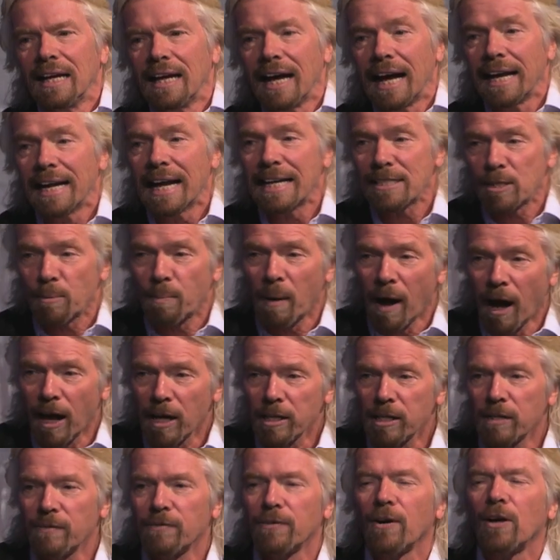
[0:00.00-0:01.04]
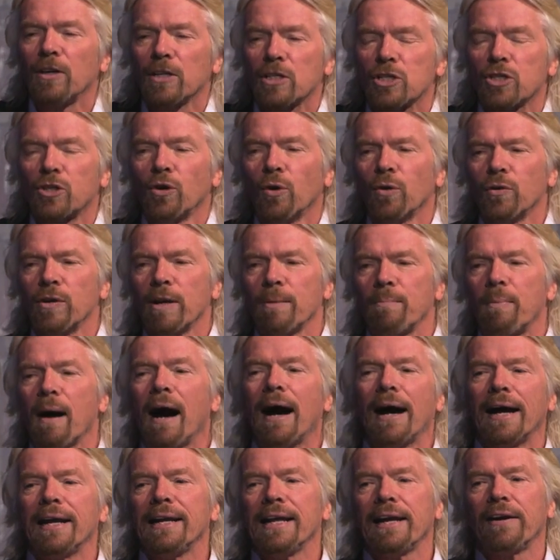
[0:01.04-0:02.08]
And as a part of our extraordinary
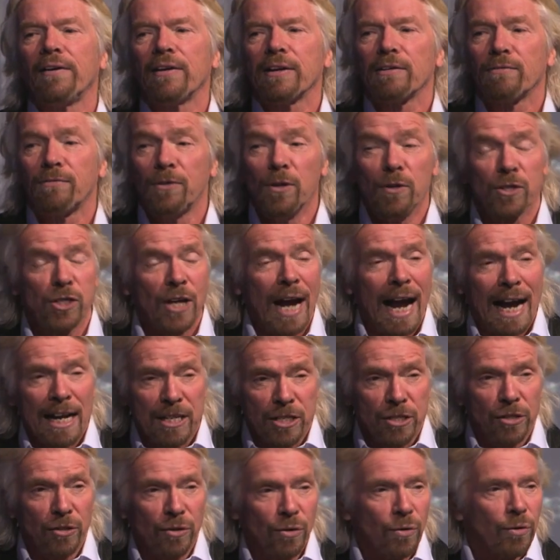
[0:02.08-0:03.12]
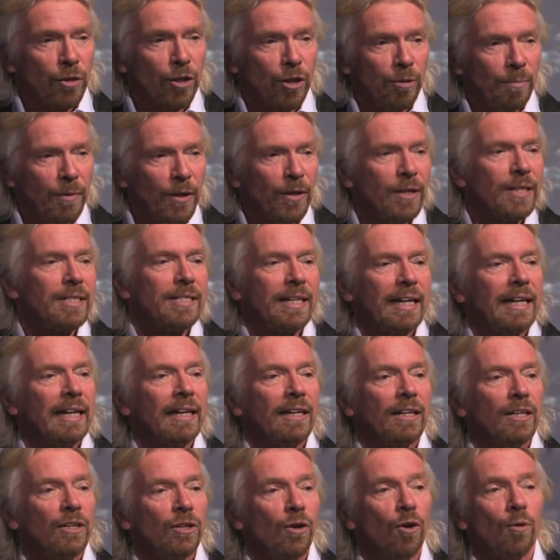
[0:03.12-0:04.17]
pioneering future astronaut community,
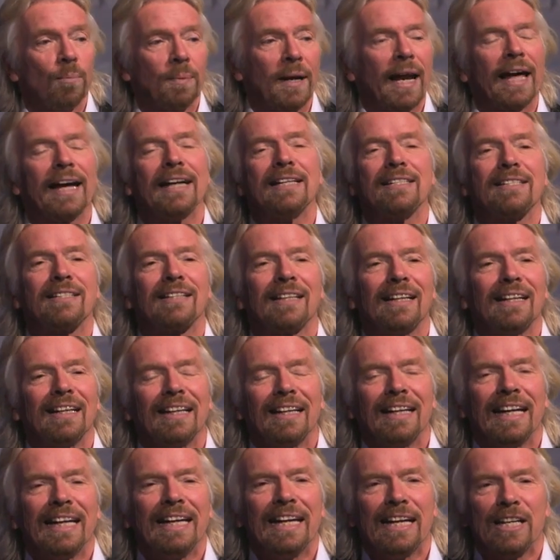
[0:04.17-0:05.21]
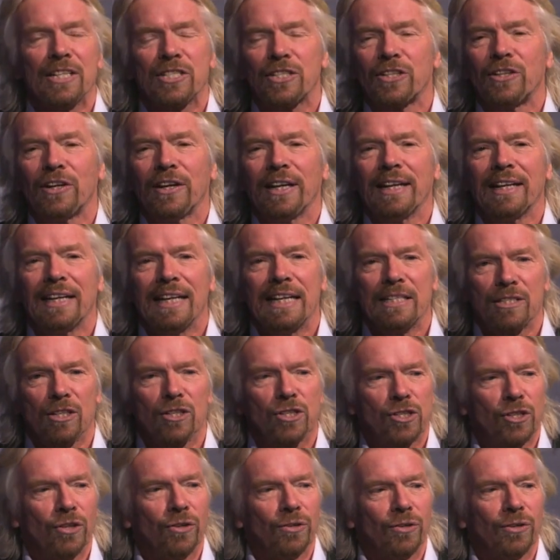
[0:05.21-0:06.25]
your place in history is
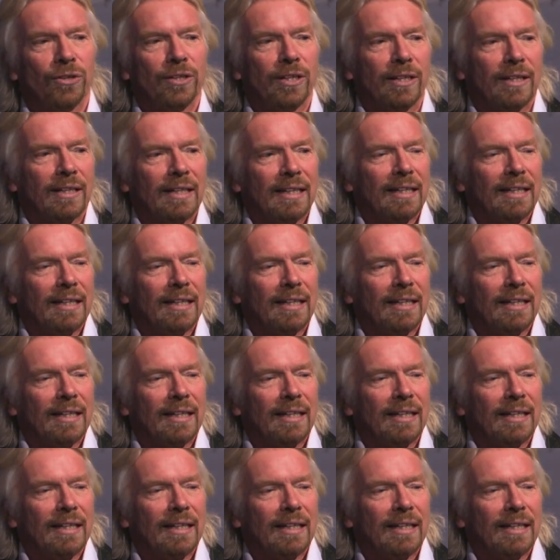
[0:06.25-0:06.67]
assured.